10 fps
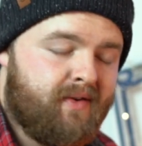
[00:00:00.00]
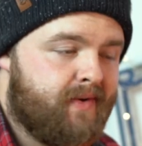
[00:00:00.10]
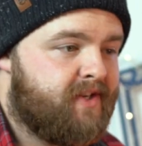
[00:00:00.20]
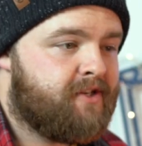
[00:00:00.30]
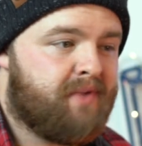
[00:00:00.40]

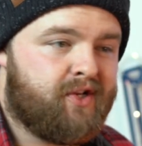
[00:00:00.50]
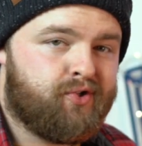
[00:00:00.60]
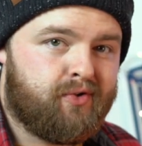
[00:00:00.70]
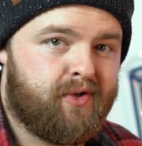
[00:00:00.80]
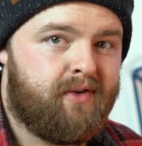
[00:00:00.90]

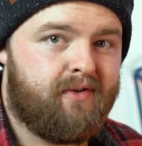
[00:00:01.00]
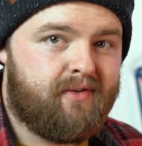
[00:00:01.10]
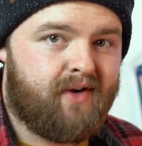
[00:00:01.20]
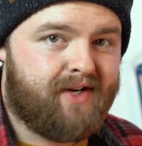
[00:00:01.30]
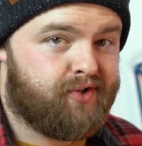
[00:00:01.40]
especially,
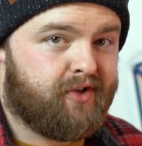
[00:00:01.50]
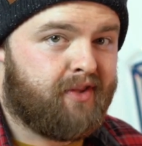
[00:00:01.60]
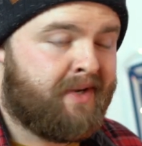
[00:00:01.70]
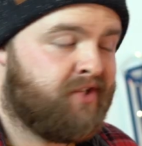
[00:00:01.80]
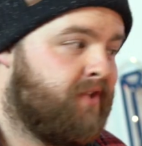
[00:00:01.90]
as you can
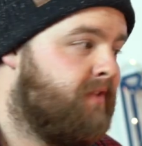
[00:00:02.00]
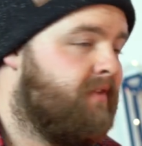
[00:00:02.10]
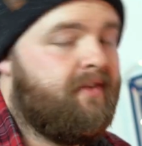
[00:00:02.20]
imagine,